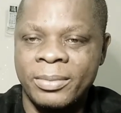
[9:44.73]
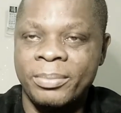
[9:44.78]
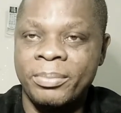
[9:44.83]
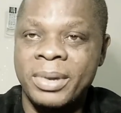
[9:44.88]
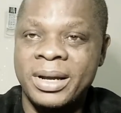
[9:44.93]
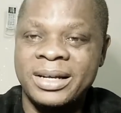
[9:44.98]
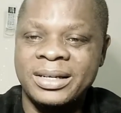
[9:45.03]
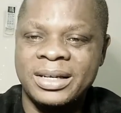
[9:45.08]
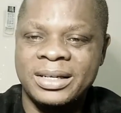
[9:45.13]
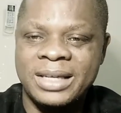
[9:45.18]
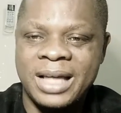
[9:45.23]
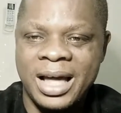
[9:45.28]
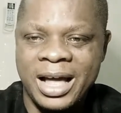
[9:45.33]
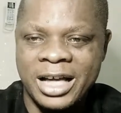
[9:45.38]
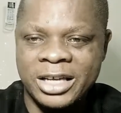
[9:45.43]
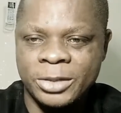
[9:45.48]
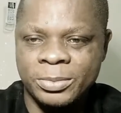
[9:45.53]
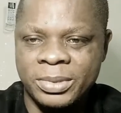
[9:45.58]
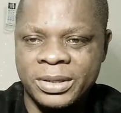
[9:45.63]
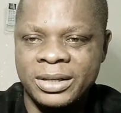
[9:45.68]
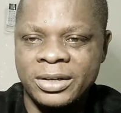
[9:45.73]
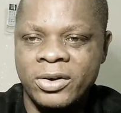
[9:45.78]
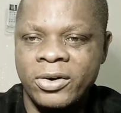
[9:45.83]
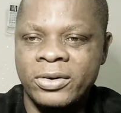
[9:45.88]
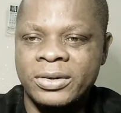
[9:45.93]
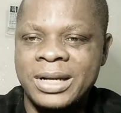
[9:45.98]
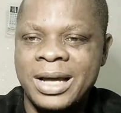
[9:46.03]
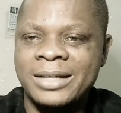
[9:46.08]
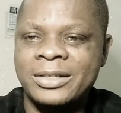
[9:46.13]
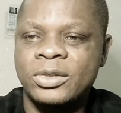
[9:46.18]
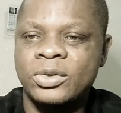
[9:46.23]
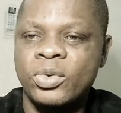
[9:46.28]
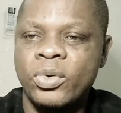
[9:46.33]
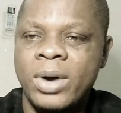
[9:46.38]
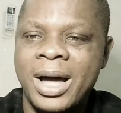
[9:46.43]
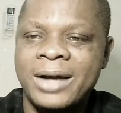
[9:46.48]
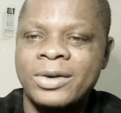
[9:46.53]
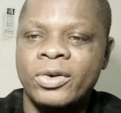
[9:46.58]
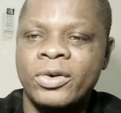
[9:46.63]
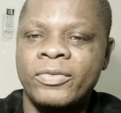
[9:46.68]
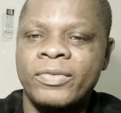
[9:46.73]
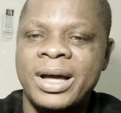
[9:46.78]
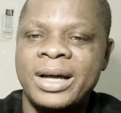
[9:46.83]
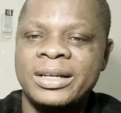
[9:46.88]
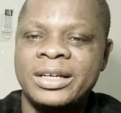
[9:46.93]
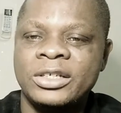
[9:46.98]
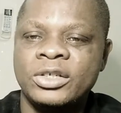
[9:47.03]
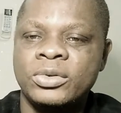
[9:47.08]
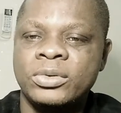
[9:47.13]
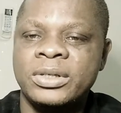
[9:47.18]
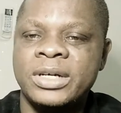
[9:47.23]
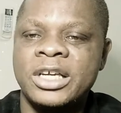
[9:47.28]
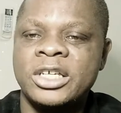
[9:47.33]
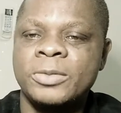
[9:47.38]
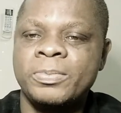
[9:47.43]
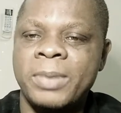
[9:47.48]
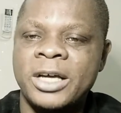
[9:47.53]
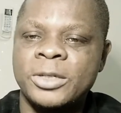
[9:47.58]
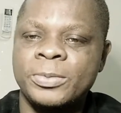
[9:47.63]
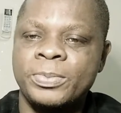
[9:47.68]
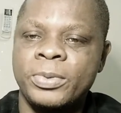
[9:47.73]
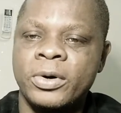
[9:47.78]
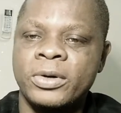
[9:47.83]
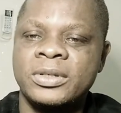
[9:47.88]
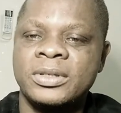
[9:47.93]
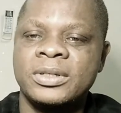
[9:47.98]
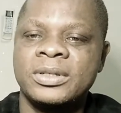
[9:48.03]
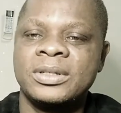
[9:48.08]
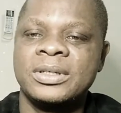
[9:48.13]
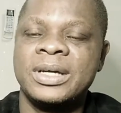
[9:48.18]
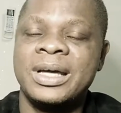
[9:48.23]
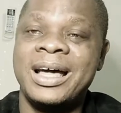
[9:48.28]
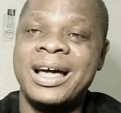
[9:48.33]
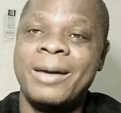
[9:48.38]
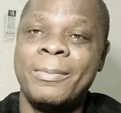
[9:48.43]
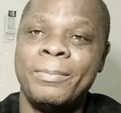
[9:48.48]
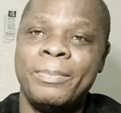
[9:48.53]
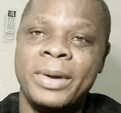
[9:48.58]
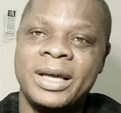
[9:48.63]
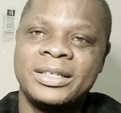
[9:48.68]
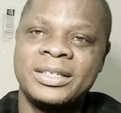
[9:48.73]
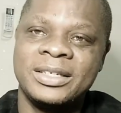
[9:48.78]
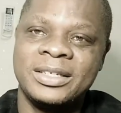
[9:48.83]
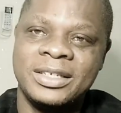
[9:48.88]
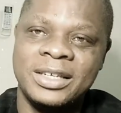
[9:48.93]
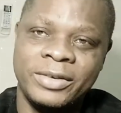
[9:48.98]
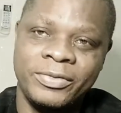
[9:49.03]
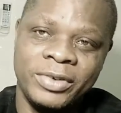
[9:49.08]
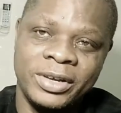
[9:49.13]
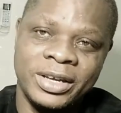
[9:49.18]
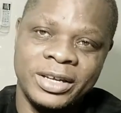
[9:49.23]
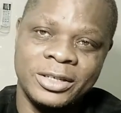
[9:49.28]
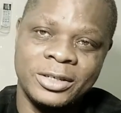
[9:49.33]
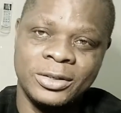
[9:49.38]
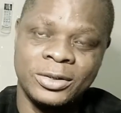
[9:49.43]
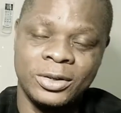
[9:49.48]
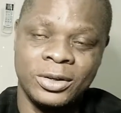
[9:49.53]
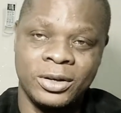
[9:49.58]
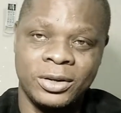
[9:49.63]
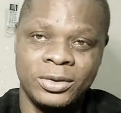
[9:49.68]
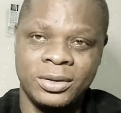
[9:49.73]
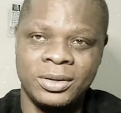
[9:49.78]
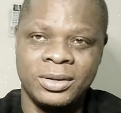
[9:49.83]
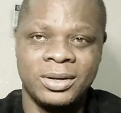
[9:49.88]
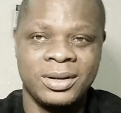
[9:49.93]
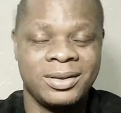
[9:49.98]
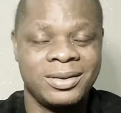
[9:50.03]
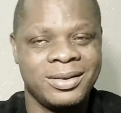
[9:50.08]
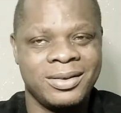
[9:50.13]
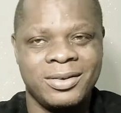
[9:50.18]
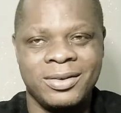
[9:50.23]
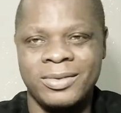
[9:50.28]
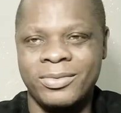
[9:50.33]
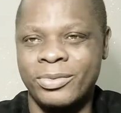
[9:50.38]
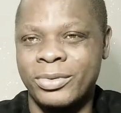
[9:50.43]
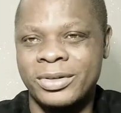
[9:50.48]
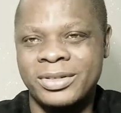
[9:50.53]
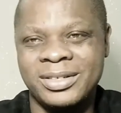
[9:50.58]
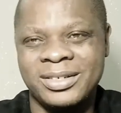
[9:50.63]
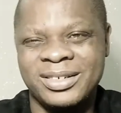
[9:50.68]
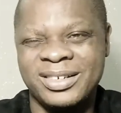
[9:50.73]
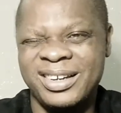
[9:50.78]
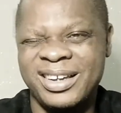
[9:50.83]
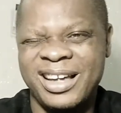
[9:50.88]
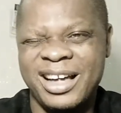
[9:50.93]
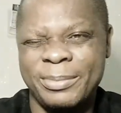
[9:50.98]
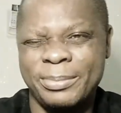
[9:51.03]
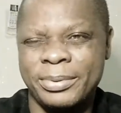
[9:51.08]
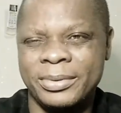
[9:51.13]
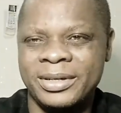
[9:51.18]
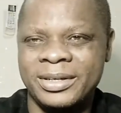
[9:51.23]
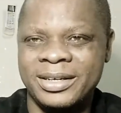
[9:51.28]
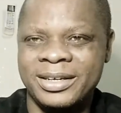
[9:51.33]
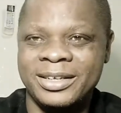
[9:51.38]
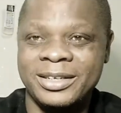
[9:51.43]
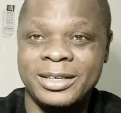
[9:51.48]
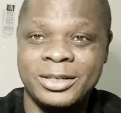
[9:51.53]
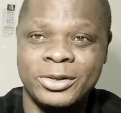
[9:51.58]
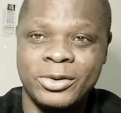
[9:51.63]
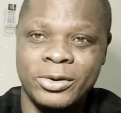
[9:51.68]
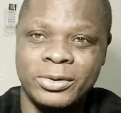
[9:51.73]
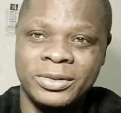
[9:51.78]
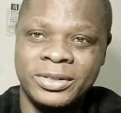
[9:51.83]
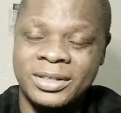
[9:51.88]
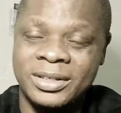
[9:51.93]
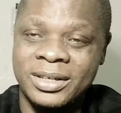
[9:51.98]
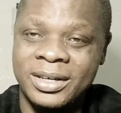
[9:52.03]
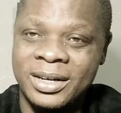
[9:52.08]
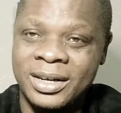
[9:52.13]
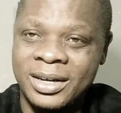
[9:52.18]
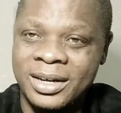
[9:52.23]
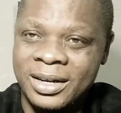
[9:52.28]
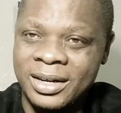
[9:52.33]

Benedicta has been ordered to hand over the children's passports and birth certificates. What is really happening in this country?